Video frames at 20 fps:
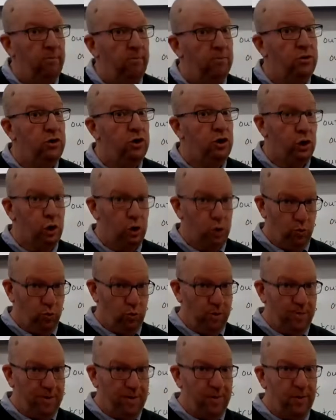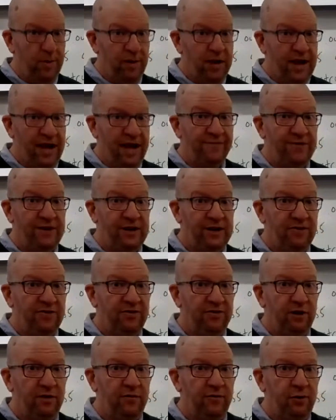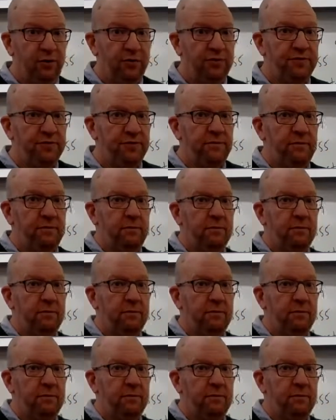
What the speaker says: Do you remember confidence intervals?